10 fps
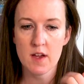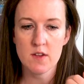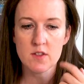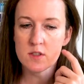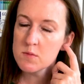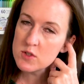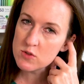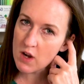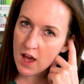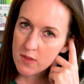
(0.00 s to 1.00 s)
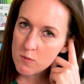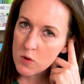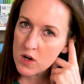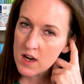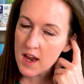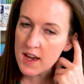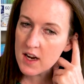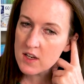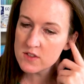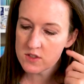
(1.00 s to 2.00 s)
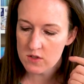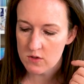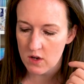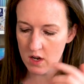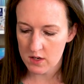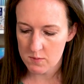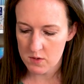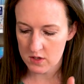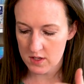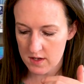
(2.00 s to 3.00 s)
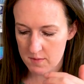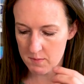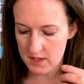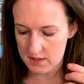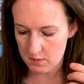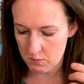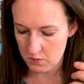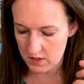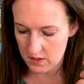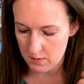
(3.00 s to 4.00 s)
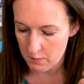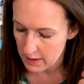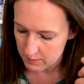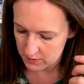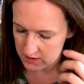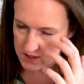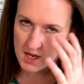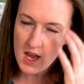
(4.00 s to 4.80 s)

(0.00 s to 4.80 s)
I use some Strathmore, and I also, Hahnemühle makes some really good papers.